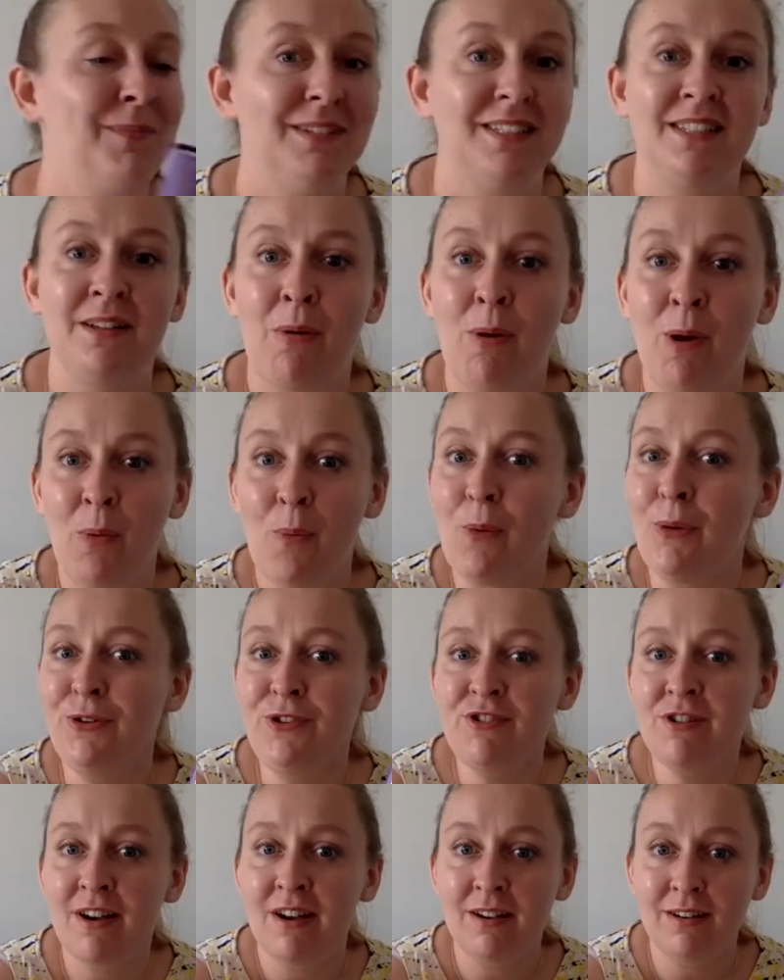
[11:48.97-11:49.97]
So I
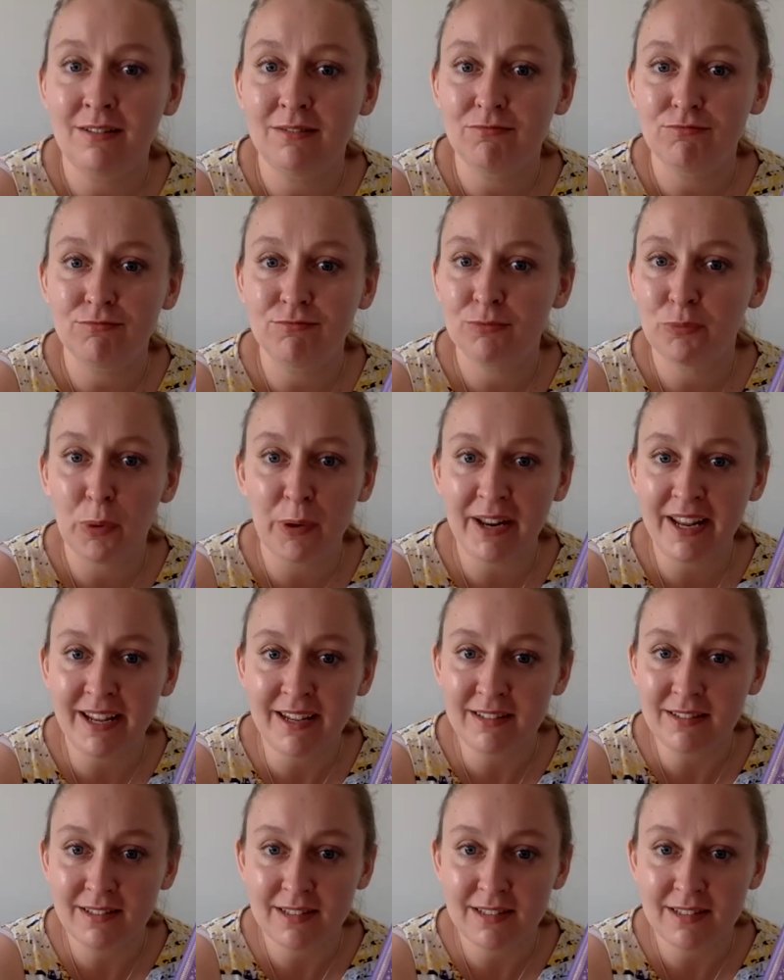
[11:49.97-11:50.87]
wonder what it is